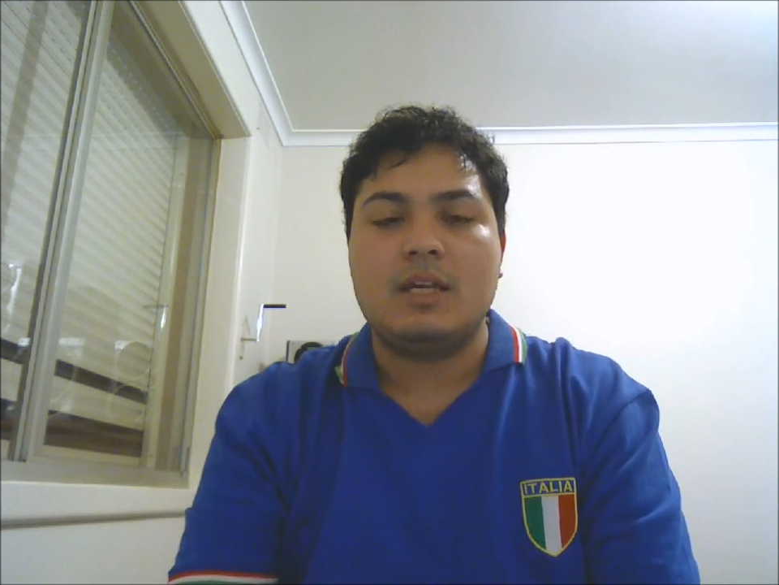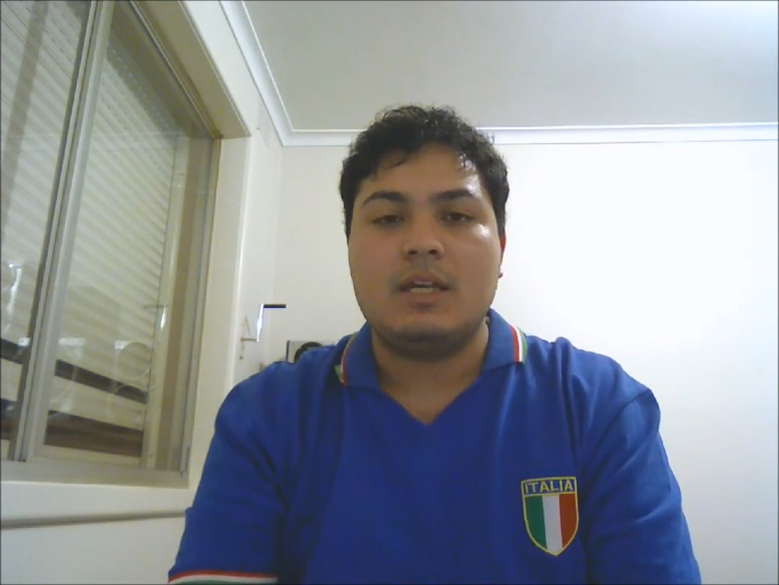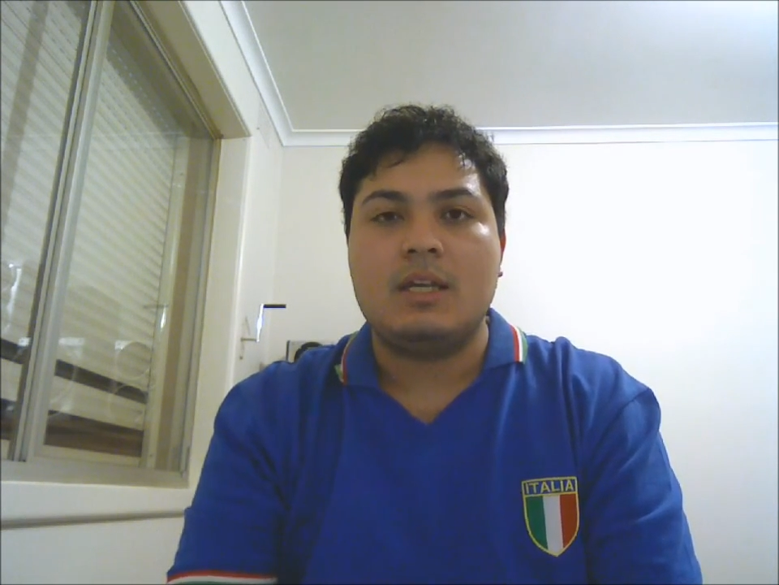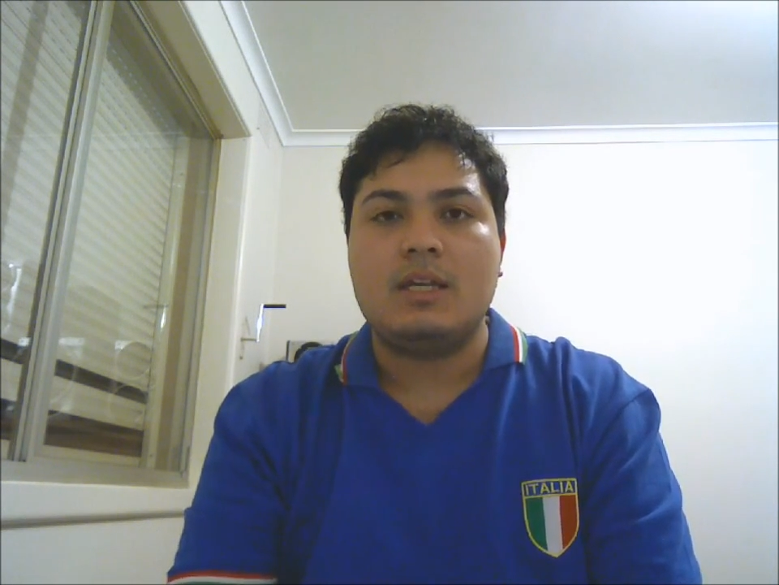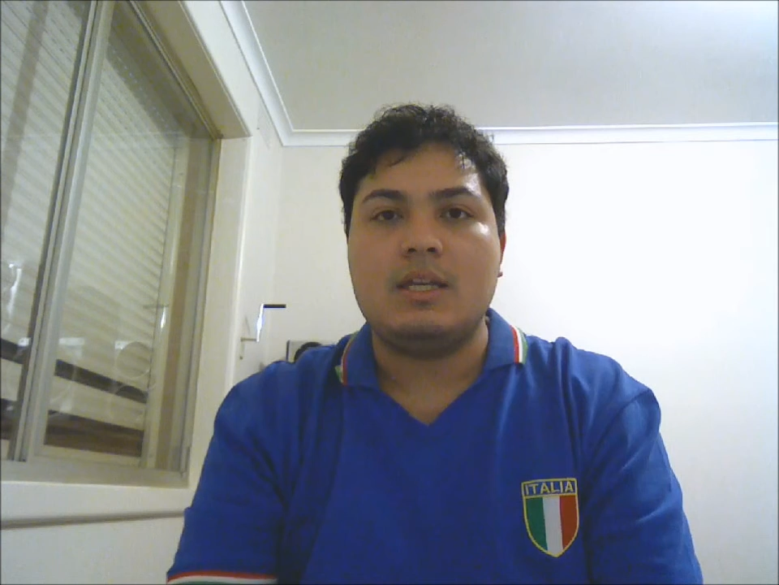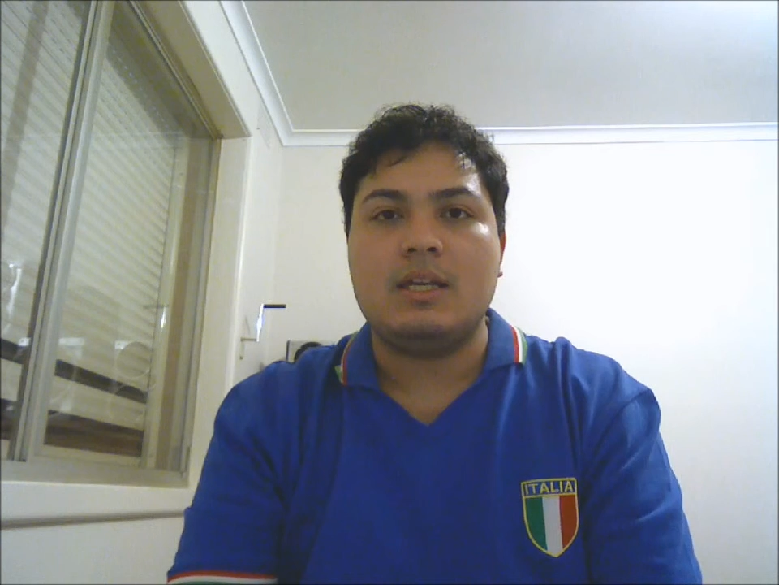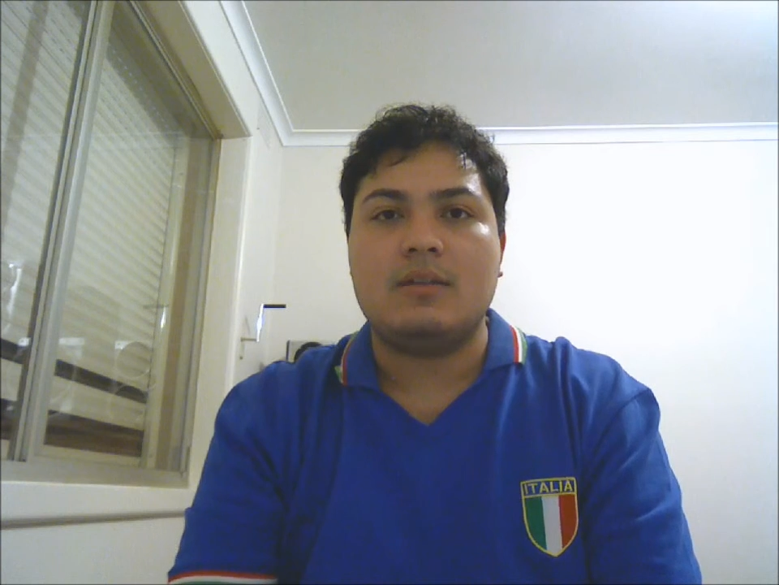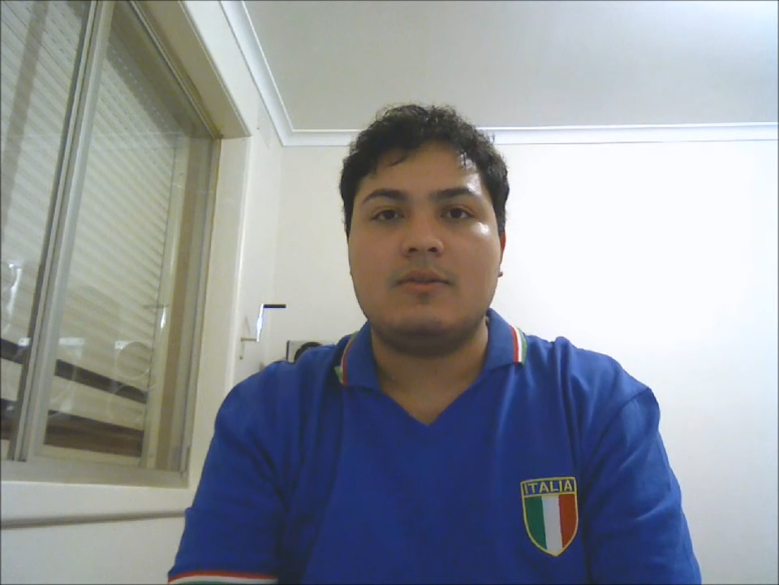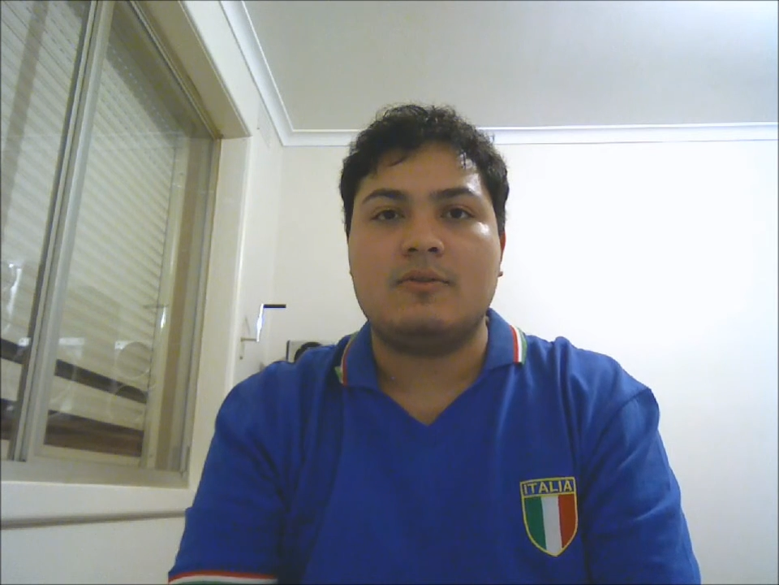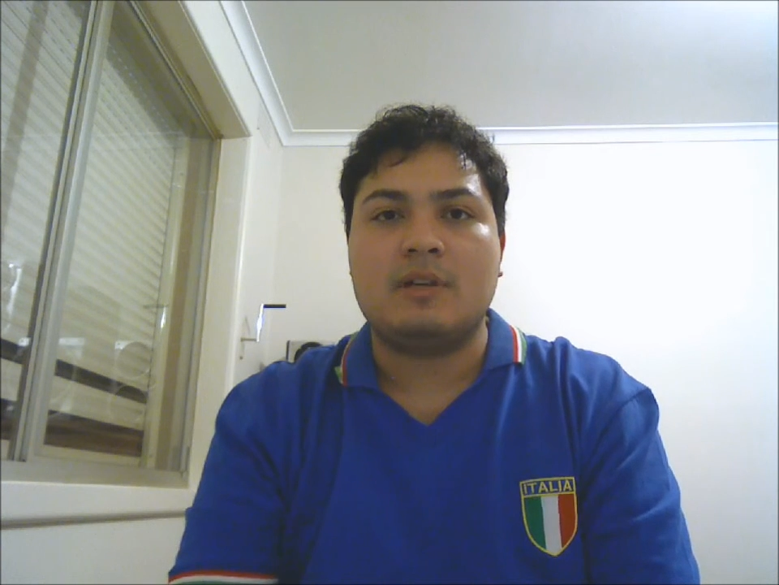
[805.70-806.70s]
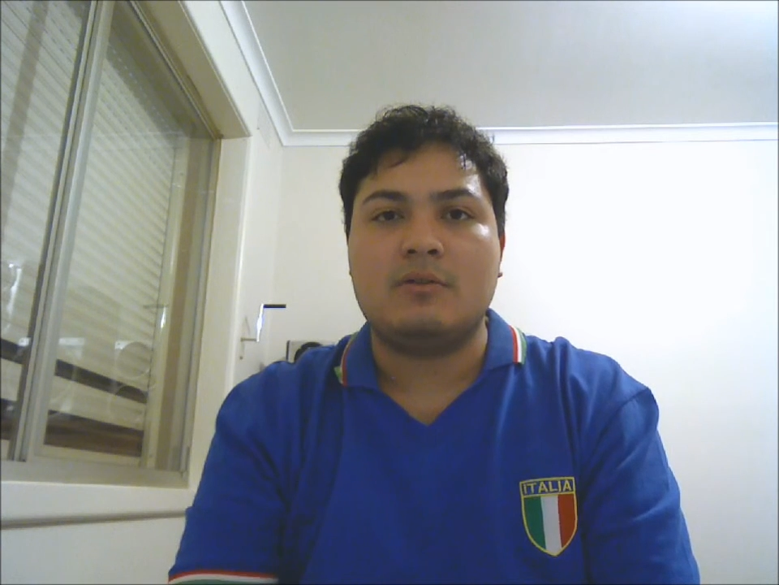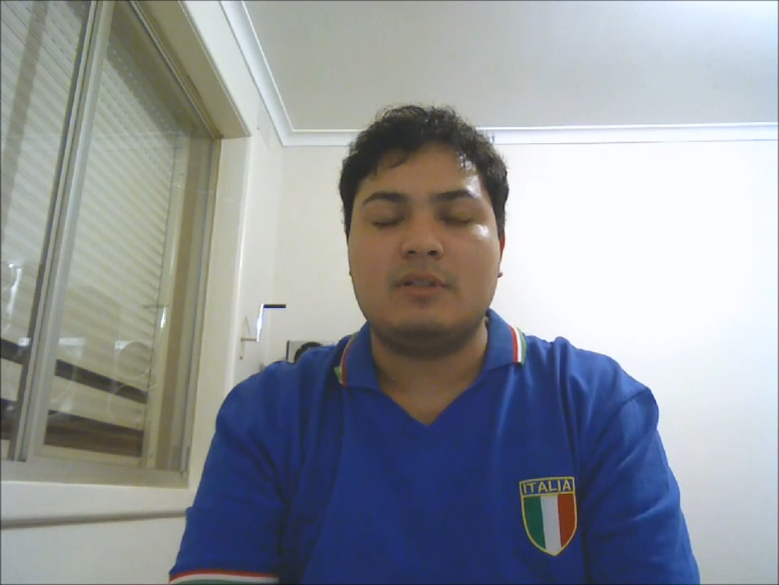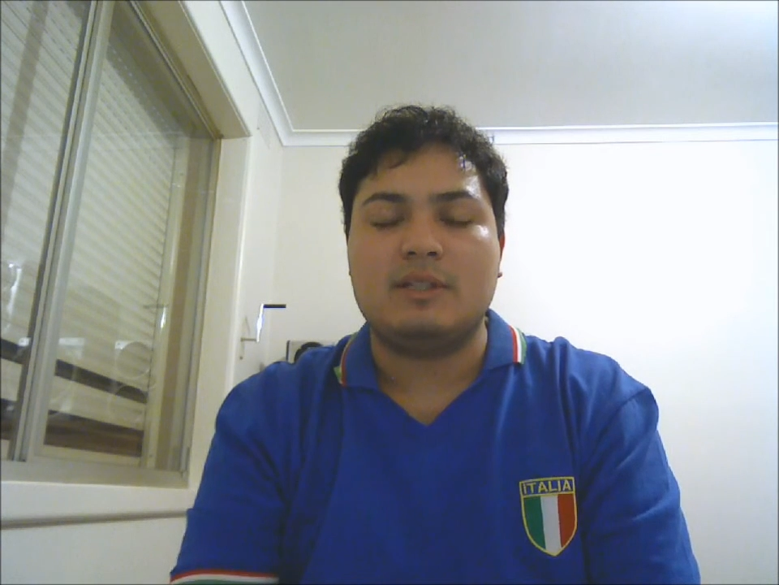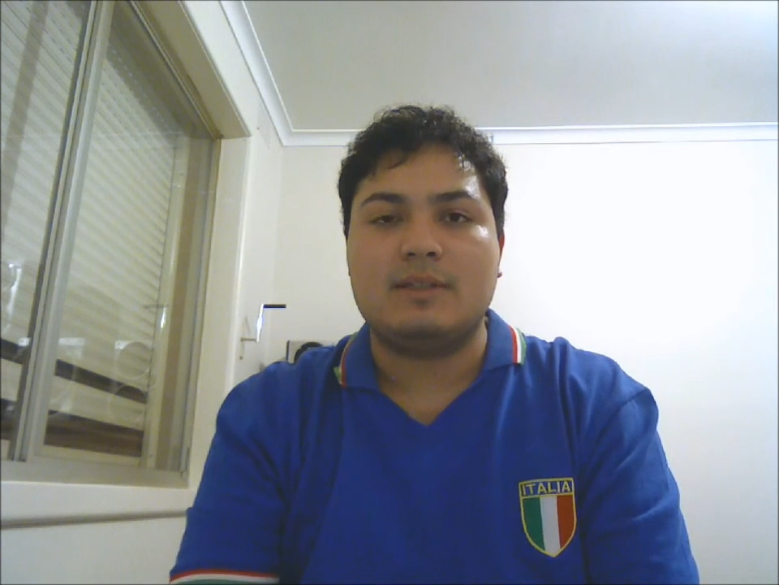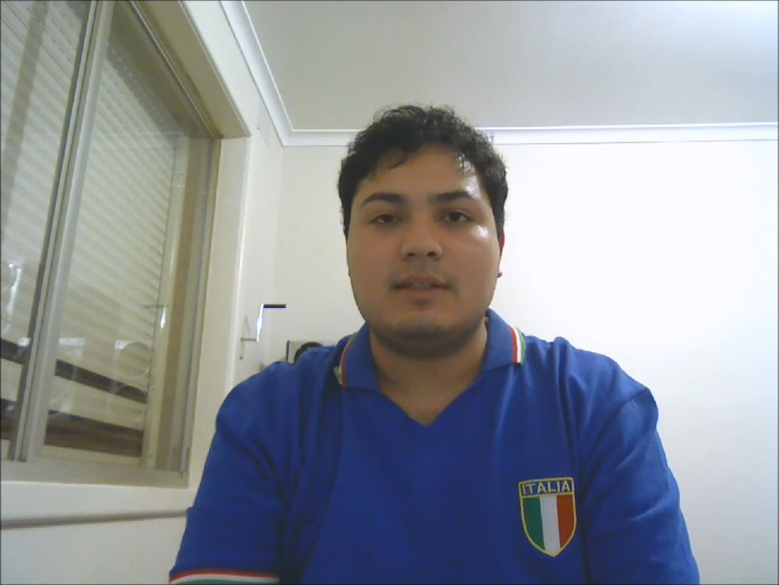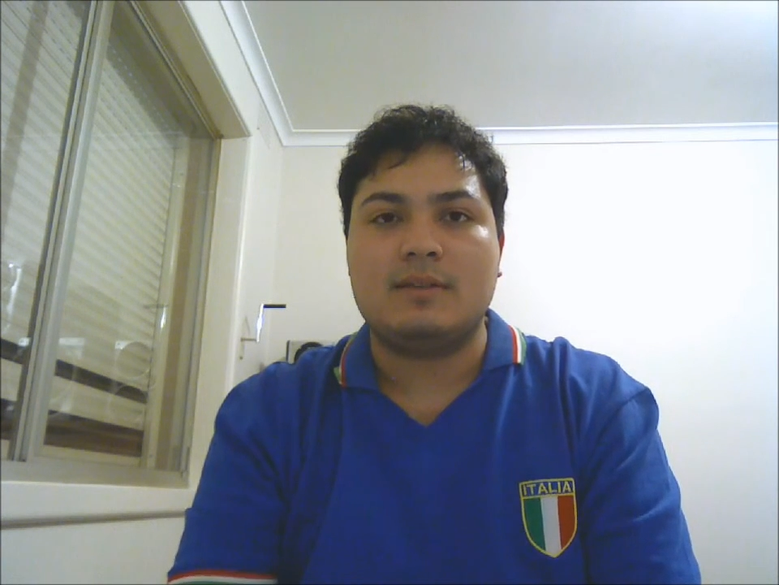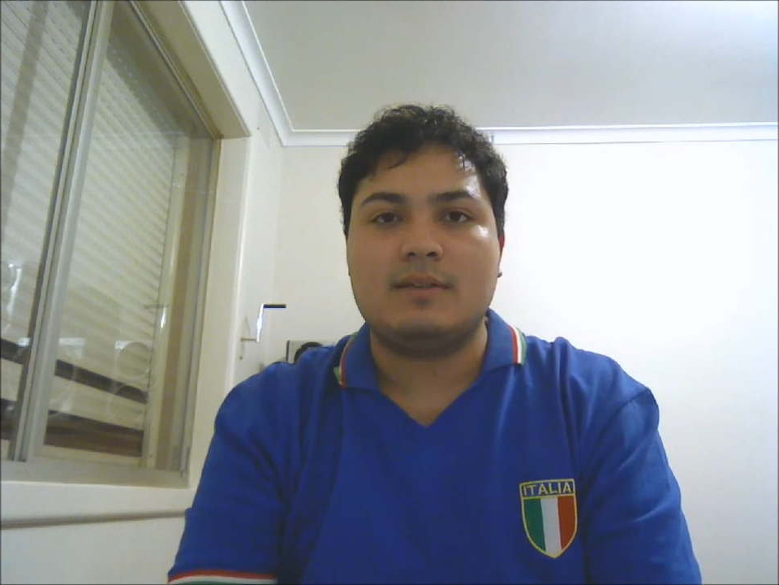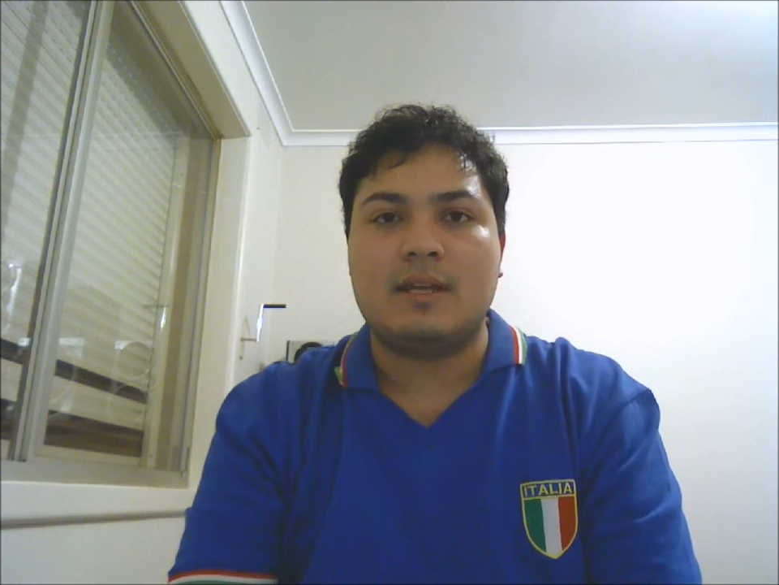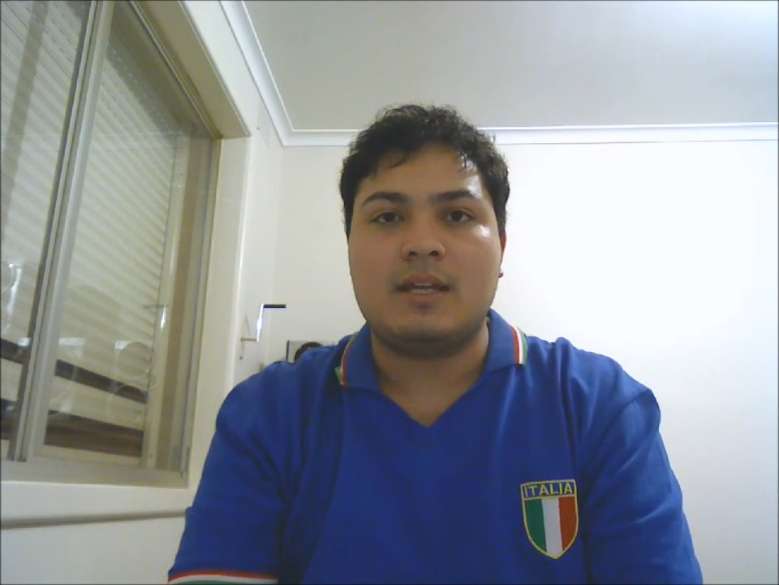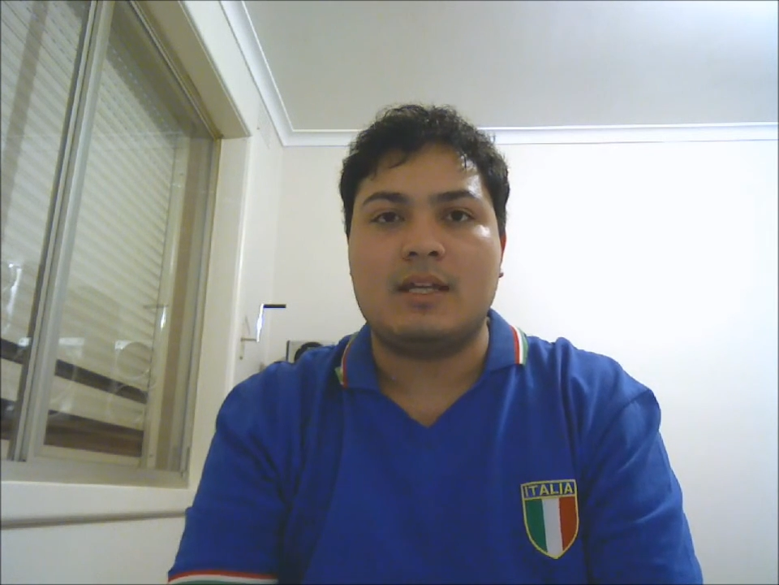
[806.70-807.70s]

He had struggled in stints at